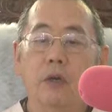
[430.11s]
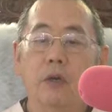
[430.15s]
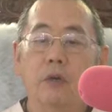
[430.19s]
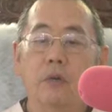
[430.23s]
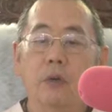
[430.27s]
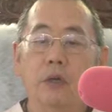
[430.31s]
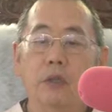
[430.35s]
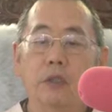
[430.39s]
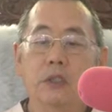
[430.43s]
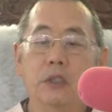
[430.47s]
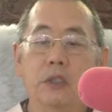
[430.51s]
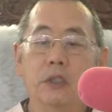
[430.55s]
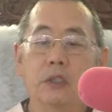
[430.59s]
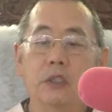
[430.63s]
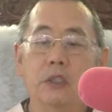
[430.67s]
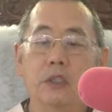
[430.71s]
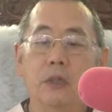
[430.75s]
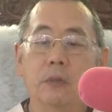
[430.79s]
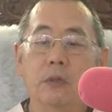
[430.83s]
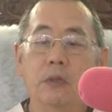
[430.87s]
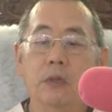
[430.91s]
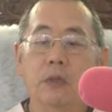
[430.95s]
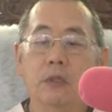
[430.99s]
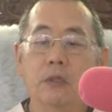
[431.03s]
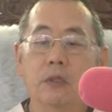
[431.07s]
When such
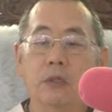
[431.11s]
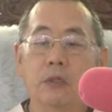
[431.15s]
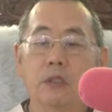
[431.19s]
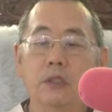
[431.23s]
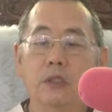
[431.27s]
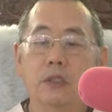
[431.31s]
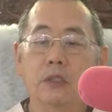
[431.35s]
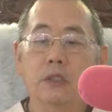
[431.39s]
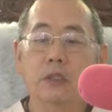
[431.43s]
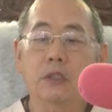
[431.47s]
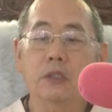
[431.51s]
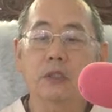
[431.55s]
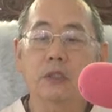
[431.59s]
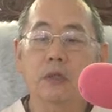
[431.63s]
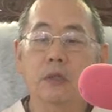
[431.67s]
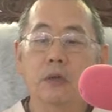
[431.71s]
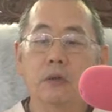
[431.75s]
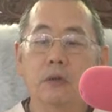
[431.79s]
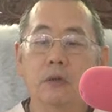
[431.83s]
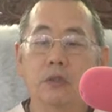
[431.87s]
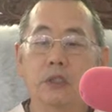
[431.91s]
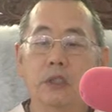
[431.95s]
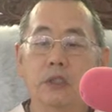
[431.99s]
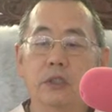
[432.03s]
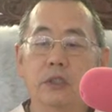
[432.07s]
stubborn, conditioned
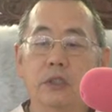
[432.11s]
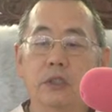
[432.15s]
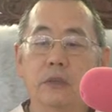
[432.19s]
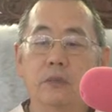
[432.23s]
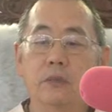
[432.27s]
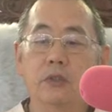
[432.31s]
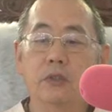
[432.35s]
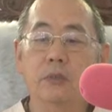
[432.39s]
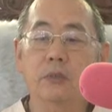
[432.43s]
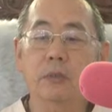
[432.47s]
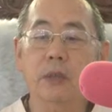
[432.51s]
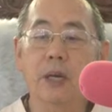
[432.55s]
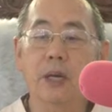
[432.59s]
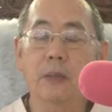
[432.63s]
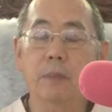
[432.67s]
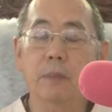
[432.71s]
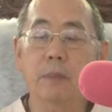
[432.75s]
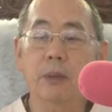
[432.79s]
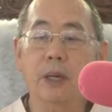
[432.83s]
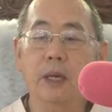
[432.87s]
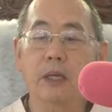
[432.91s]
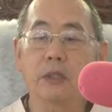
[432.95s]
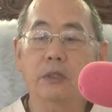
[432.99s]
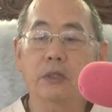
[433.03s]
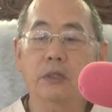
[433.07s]
souls who attempt to
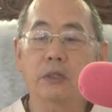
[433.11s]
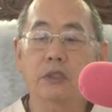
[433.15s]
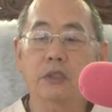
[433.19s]
bypass